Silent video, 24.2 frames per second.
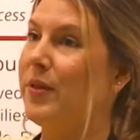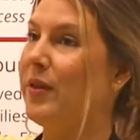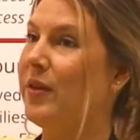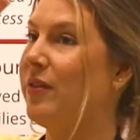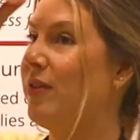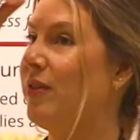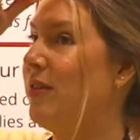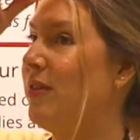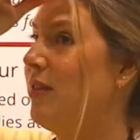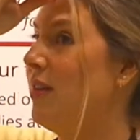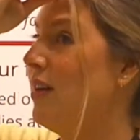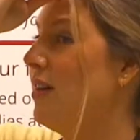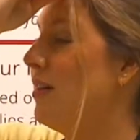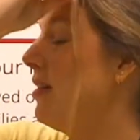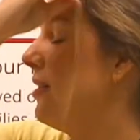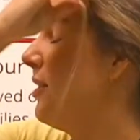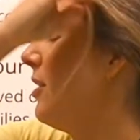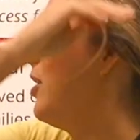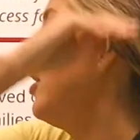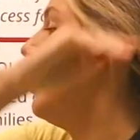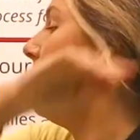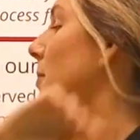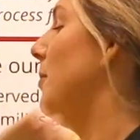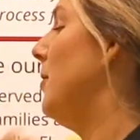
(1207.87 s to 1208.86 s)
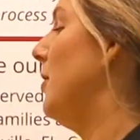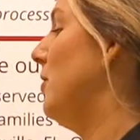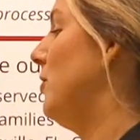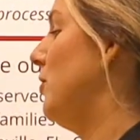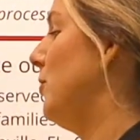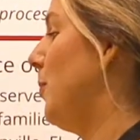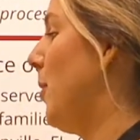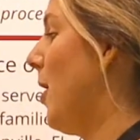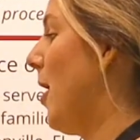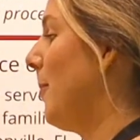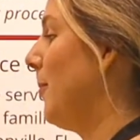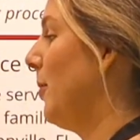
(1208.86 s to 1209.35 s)
third most
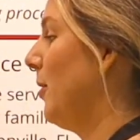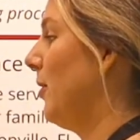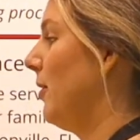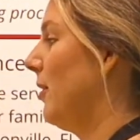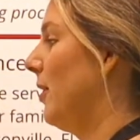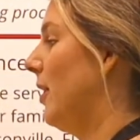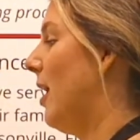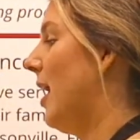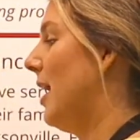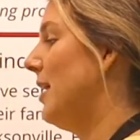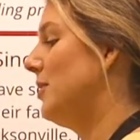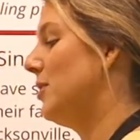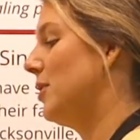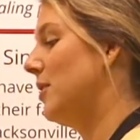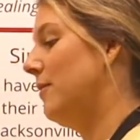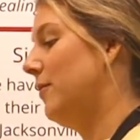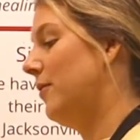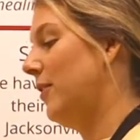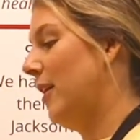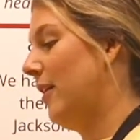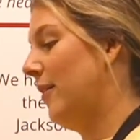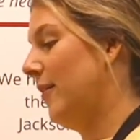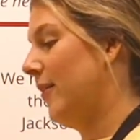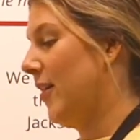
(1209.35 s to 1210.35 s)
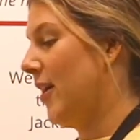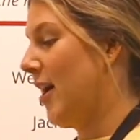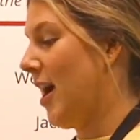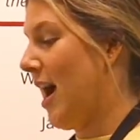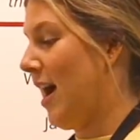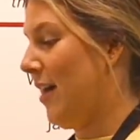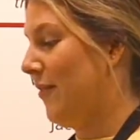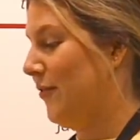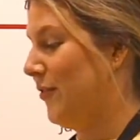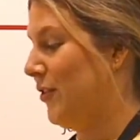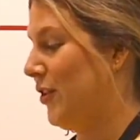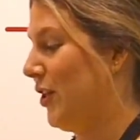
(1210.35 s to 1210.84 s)
popular ice cream flavor
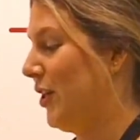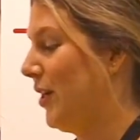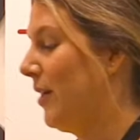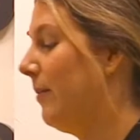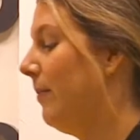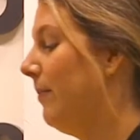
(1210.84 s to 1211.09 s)
after